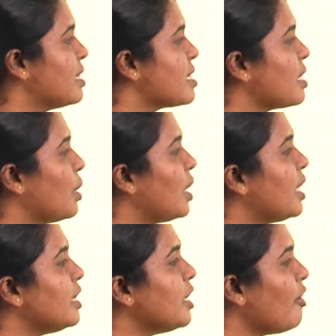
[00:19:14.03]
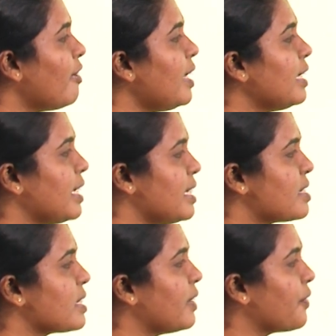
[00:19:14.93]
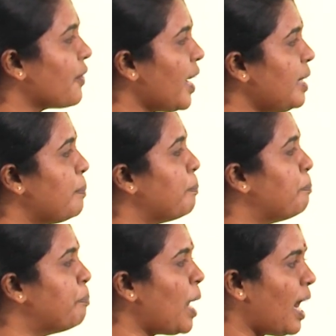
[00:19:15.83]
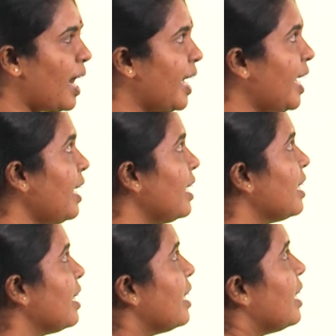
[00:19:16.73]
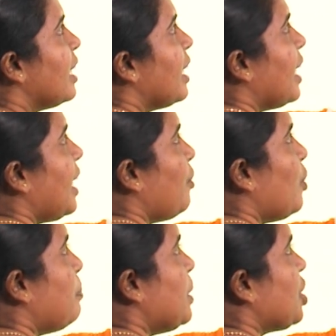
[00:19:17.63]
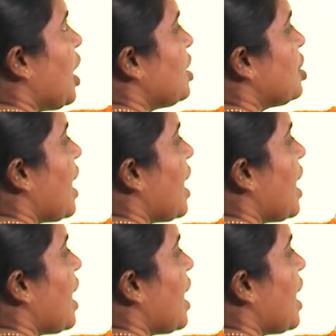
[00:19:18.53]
So, a novel is read by, he will be changed